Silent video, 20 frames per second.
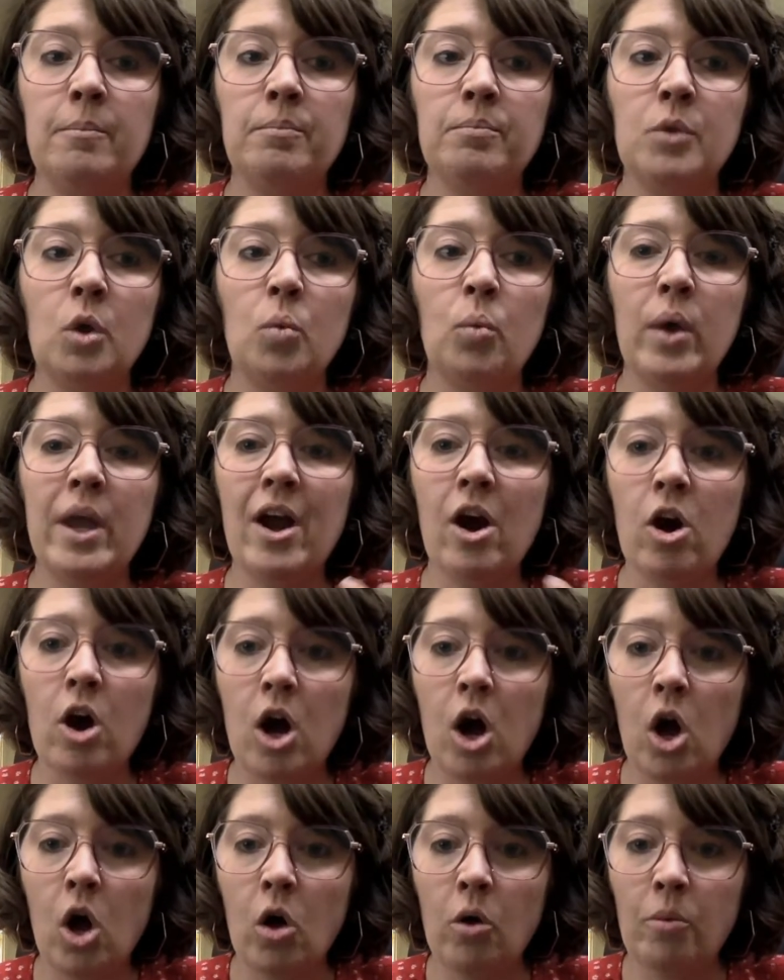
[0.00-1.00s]
We are
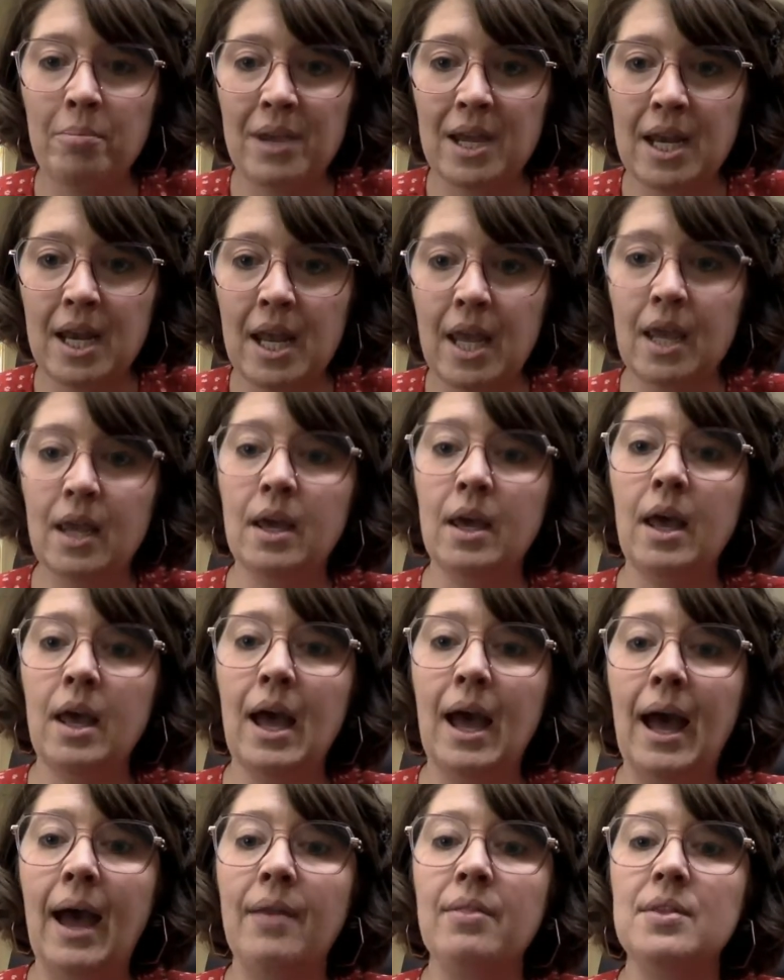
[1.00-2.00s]
all meeting
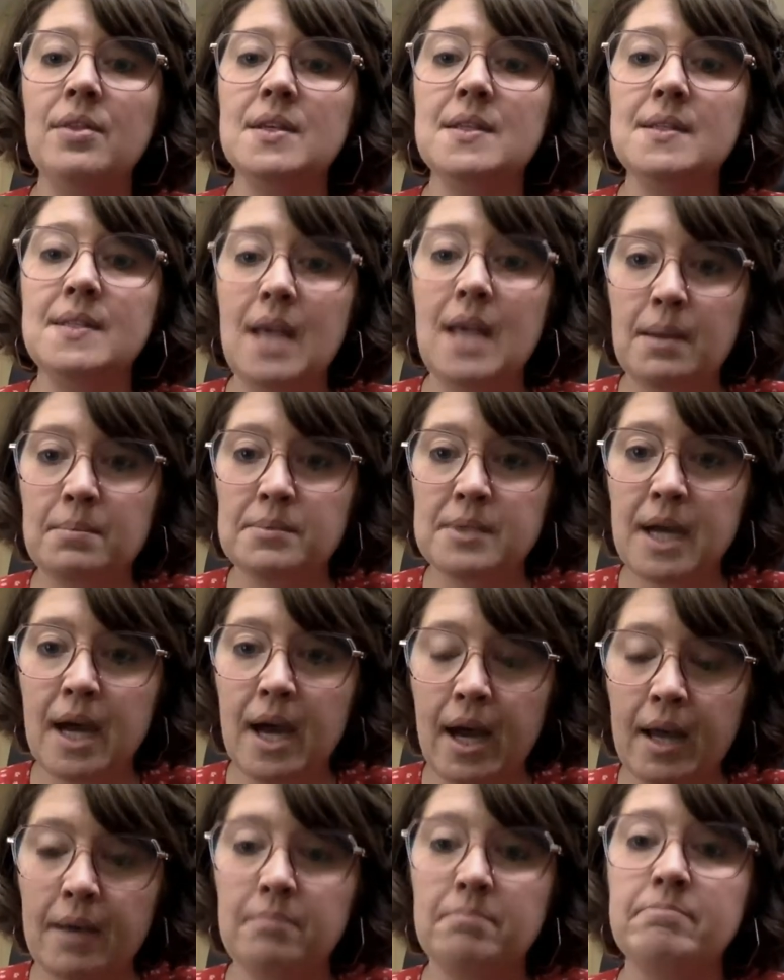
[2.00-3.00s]
at the same
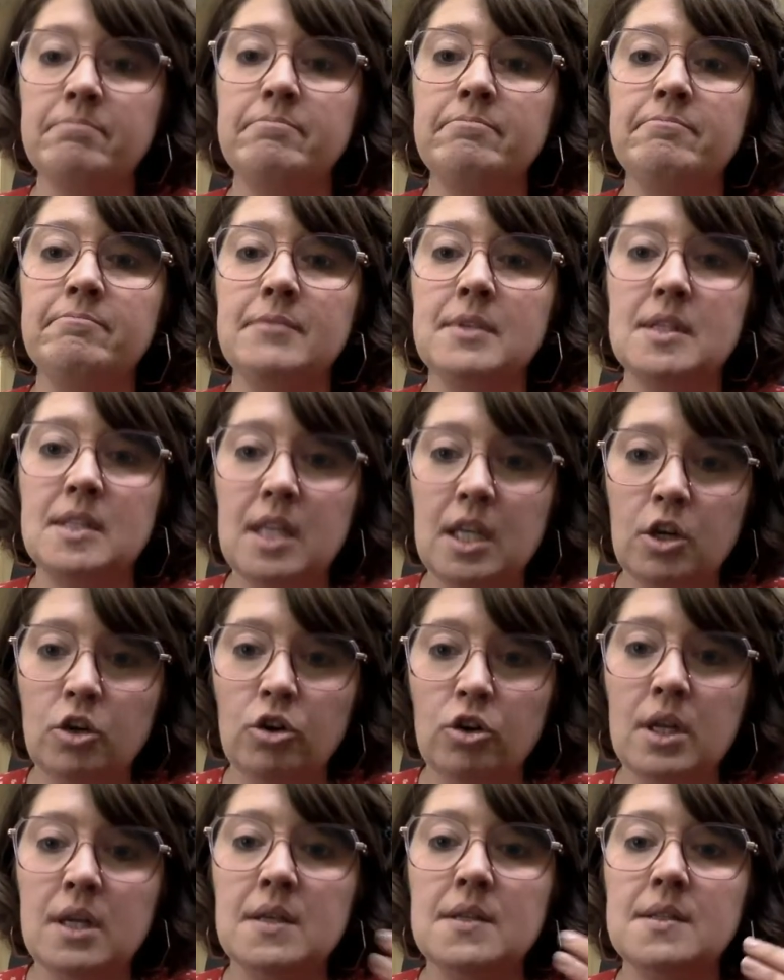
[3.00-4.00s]
time.
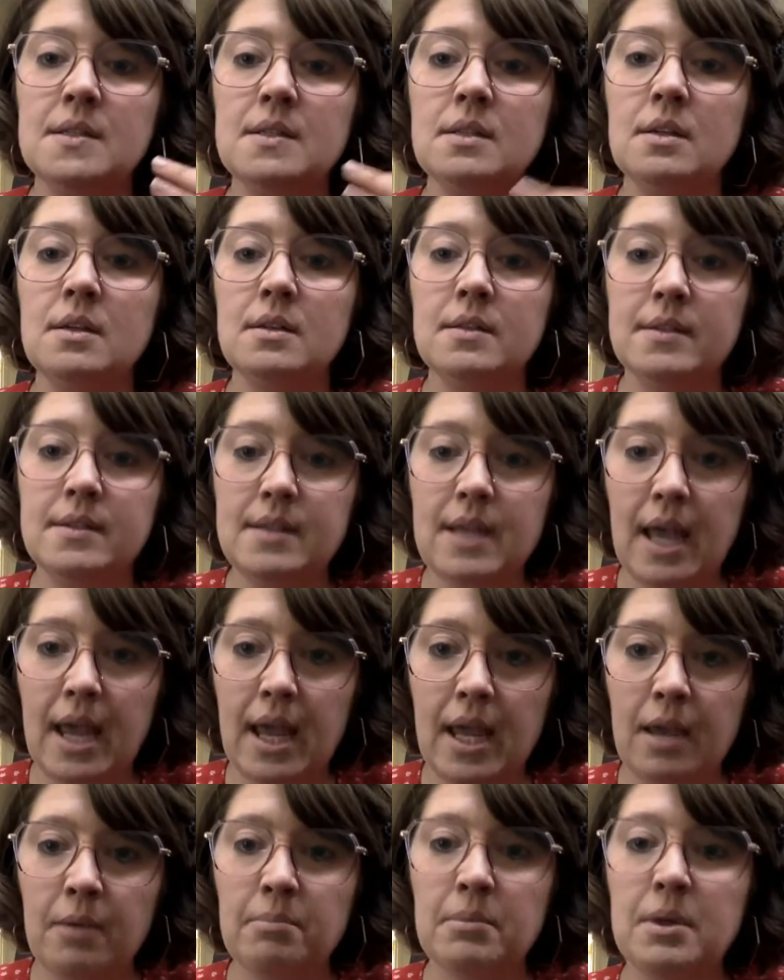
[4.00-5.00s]
Synchronous,
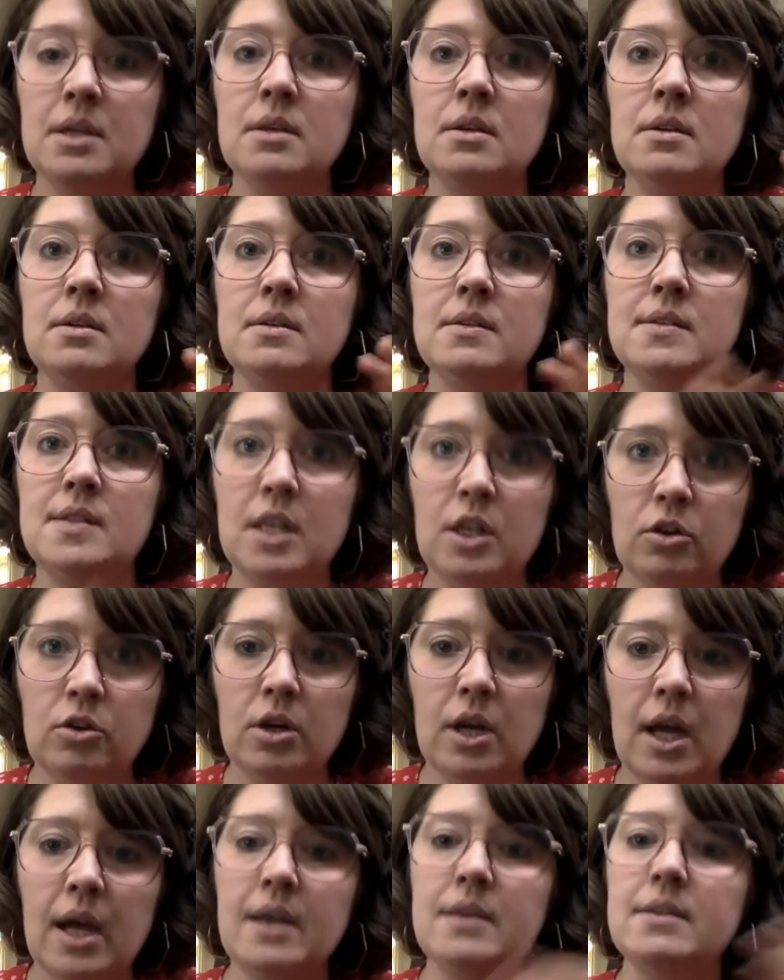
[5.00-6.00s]
same,
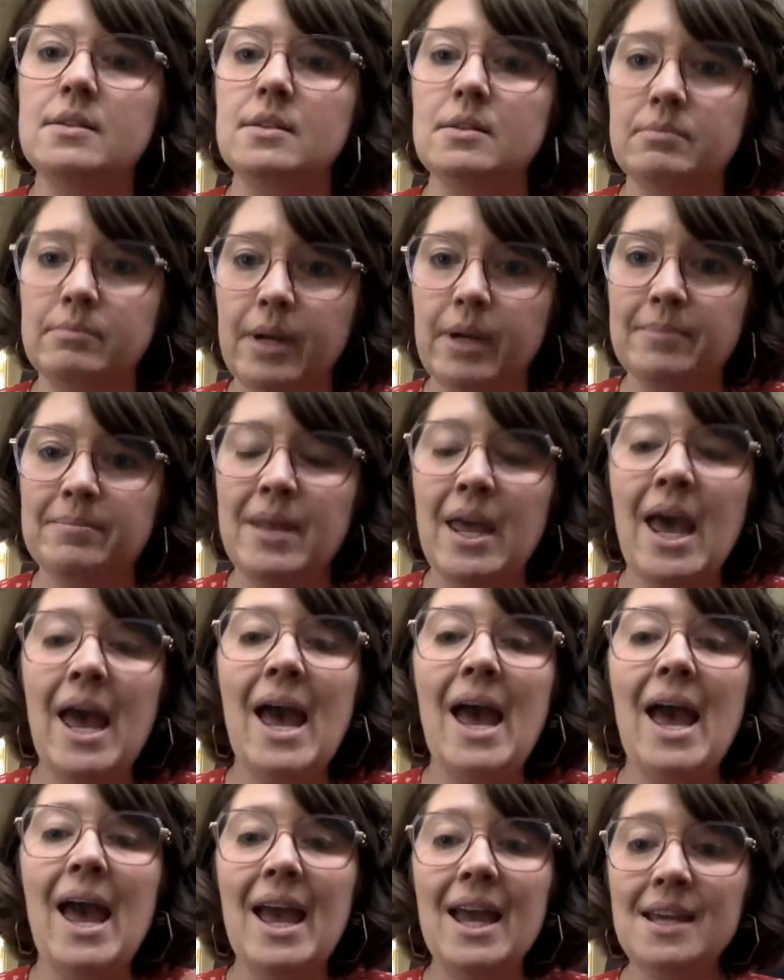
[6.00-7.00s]
synchronized, right?
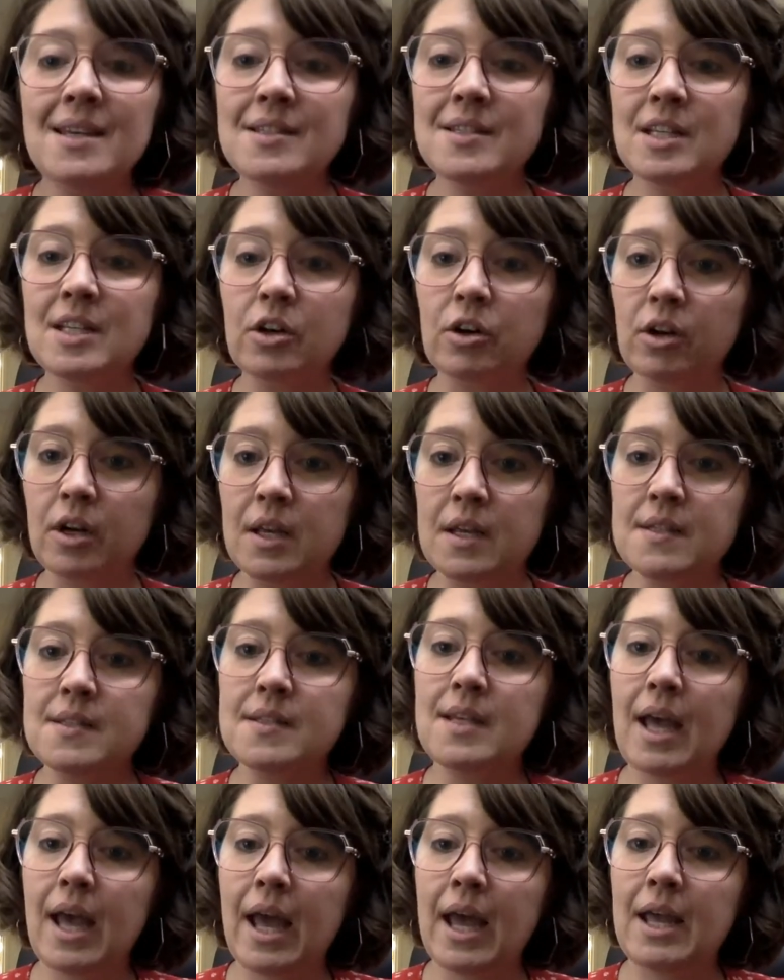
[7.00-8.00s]
Asynchronous,
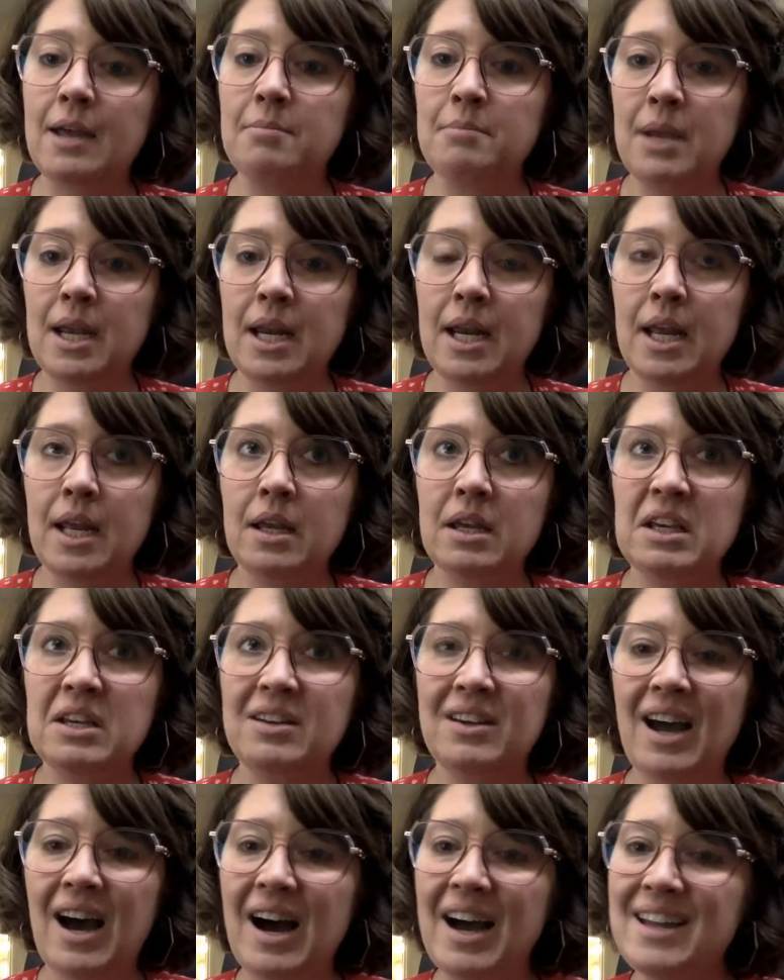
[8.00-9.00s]
A meaning
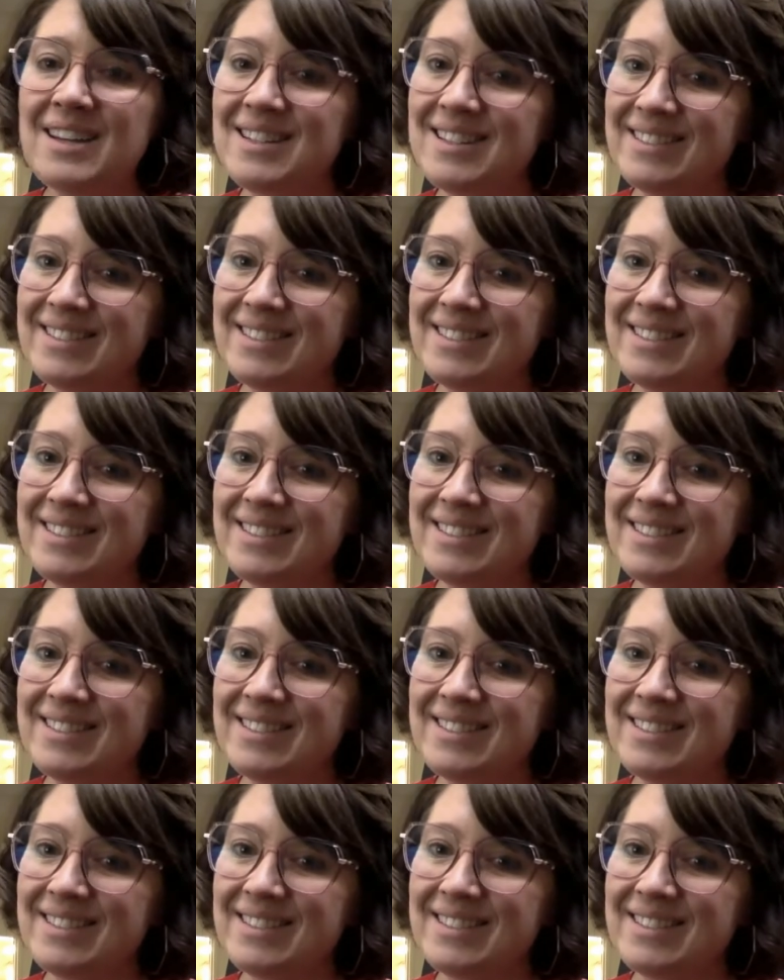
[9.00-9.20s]
not,